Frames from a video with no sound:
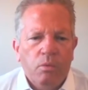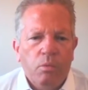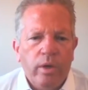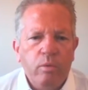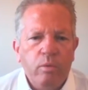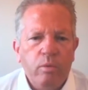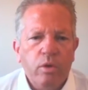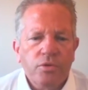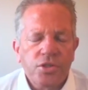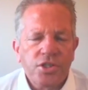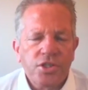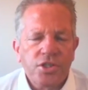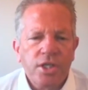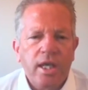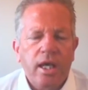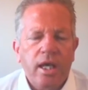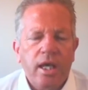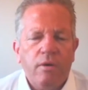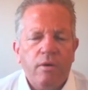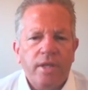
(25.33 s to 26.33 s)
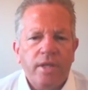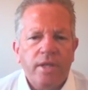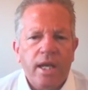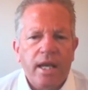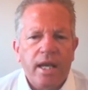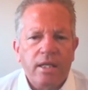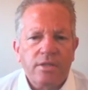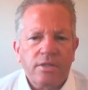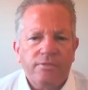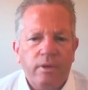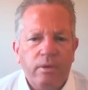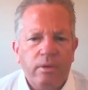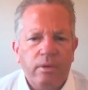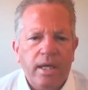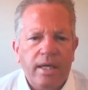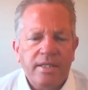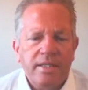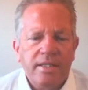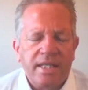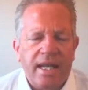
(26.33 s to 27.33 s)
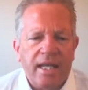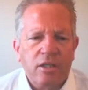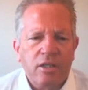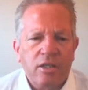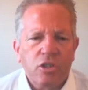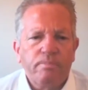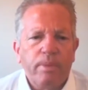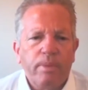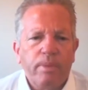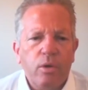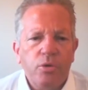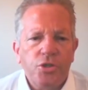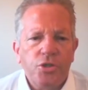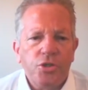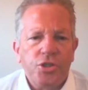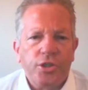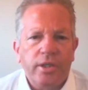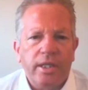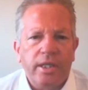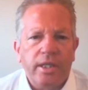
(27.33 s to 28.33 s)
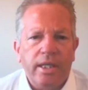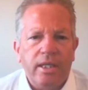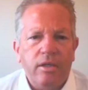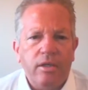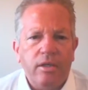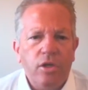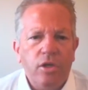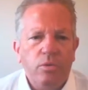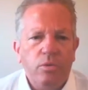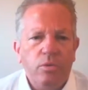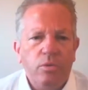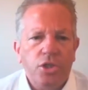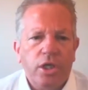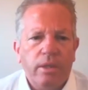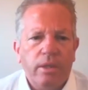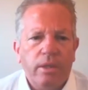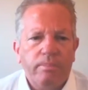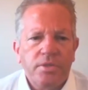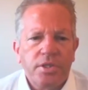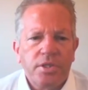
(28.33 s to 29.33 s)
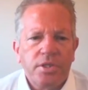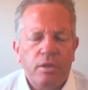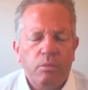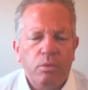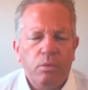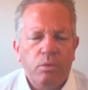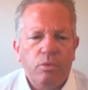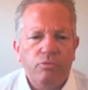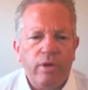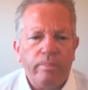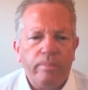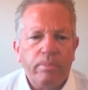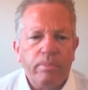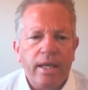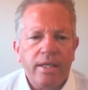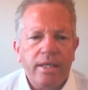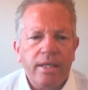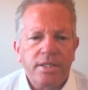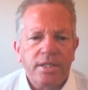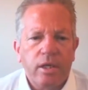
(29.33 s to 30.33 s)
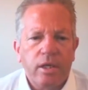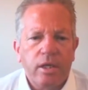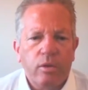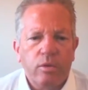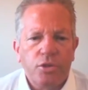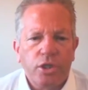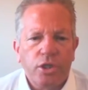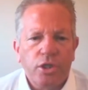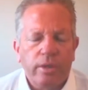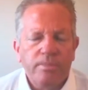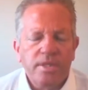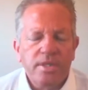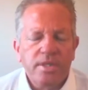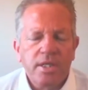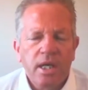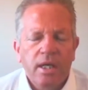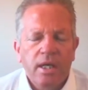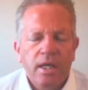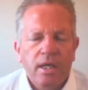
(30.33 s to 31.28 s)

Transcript: We will see over the next few years an explosion in new jobs that will replace the old jobs.